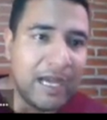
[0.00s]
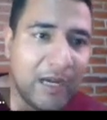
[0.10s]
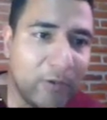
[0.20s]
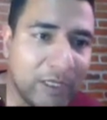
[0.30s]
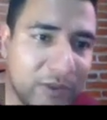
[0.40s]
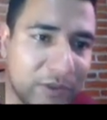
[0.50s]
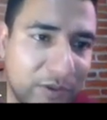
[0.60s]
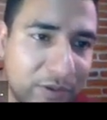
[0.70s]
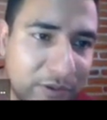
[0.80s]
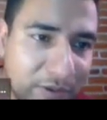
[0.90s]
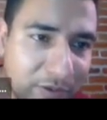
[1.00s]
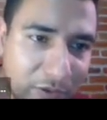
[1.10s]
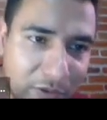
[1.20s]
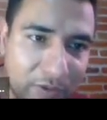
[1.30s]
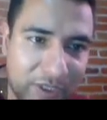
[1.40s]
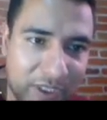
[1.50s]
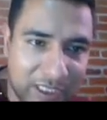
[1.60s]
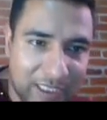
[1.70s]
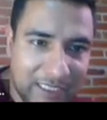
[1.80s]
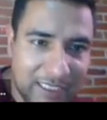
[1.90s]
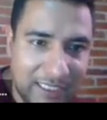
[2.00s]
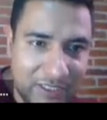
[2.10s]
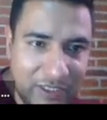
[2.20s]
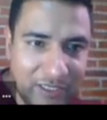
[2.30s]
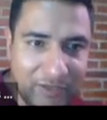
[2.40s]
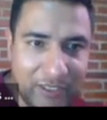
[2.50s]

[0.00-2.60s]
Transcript: I went to tour Chichen Itza last year.